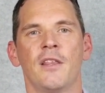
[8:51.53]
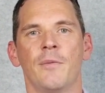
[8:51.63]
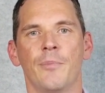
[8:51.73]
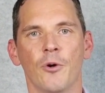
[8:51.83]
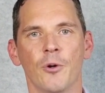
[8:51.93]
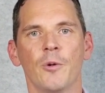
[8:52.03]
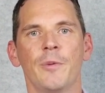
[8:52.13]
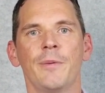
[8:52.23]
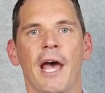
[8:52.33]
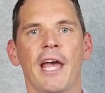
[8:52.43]
the board will
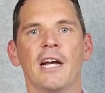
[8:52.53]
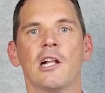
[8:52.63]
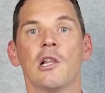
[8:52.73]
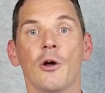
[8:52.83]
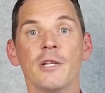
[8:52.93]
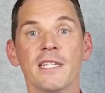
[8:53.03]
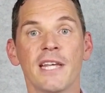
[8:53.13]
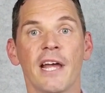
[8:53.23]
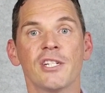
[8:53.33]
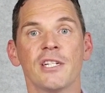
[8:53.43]
be paying close
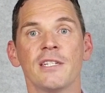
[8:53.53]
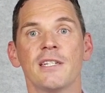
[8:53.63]
attention